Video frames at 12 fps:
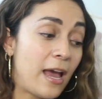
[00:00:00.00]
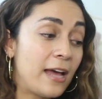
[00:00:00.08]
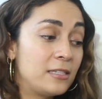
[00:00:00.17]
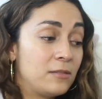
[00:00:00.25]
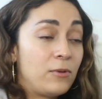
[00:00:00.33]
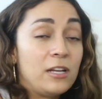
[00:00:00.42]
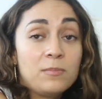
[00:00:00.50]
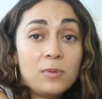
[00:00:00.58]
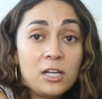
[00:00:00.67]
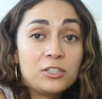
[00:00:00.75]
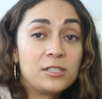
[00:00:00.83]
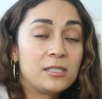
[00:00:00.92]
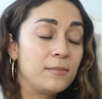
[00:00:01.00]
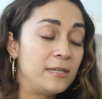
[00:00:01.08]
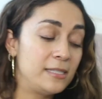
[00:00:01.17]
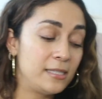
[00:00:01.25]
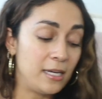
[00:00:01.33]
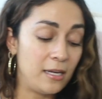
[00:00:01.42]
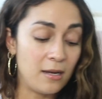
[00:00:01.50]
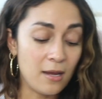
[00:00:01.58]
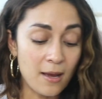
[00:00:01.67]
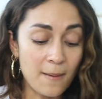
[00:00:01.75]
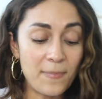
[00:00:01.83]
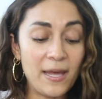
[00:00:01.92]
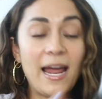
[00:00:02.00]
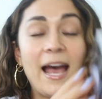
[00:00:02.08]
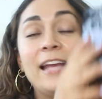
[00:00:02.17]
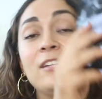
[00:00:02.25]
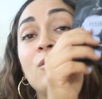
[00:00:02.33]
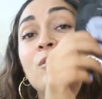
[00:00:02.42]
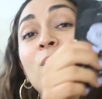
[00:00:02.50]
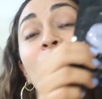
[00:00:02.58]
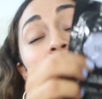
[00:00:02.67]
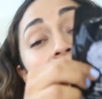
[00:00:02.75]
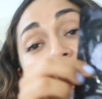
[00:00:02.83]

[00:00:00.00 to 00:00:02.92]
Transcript: adds red blotches to my skin. But I do